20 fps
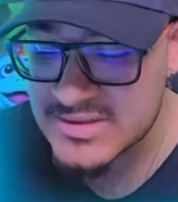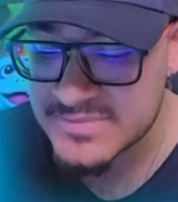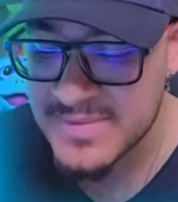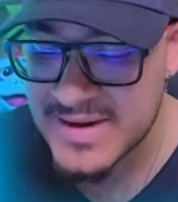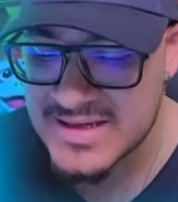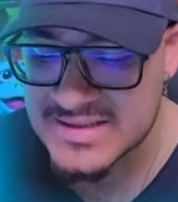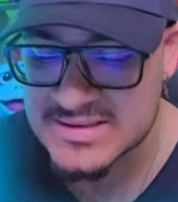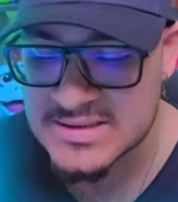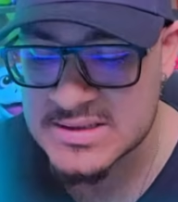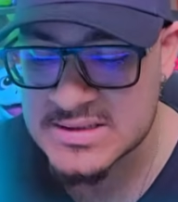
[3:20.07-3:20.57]

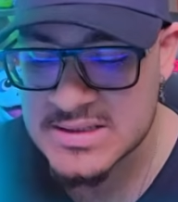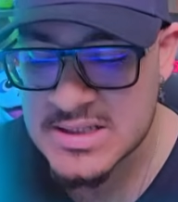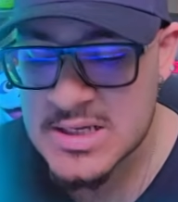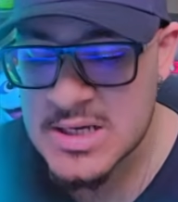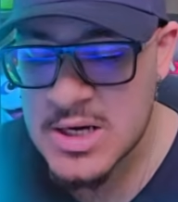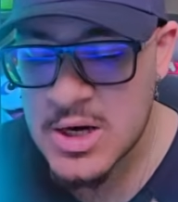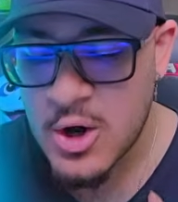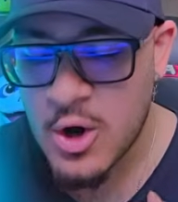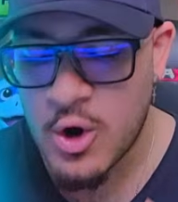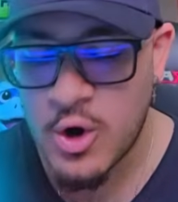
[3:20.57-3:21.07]
bases
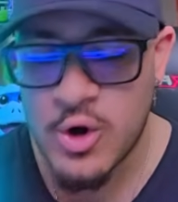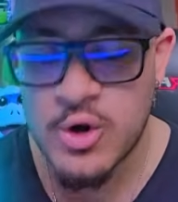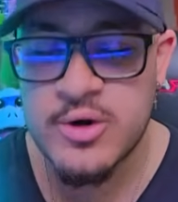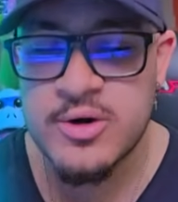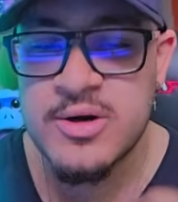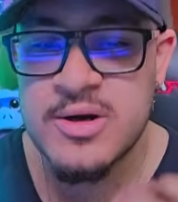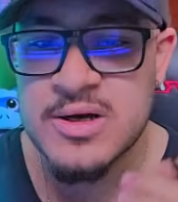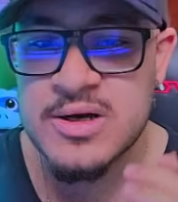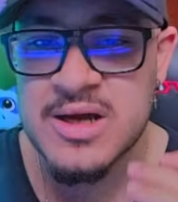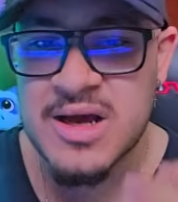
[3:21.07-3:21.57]

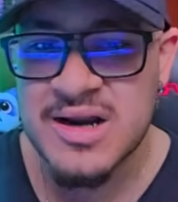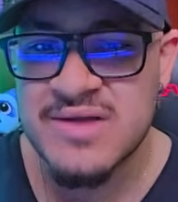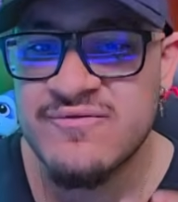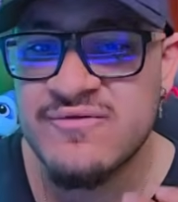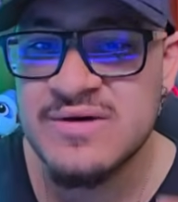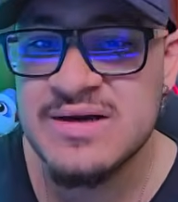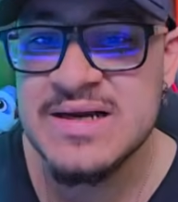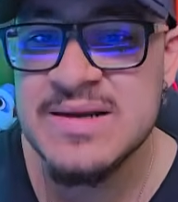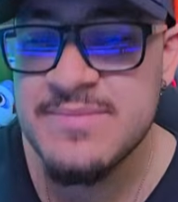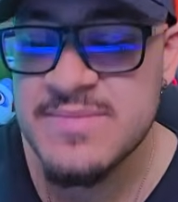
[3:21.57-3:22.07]
are kind of
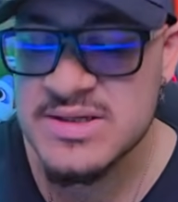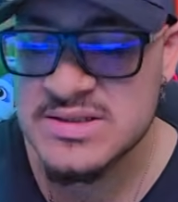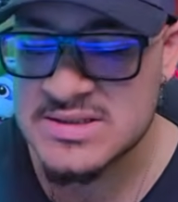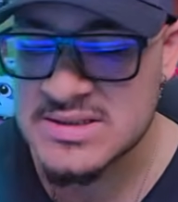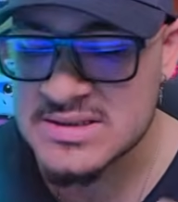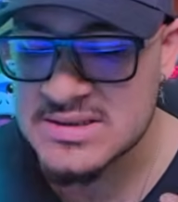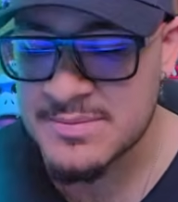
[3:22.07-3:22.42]
limited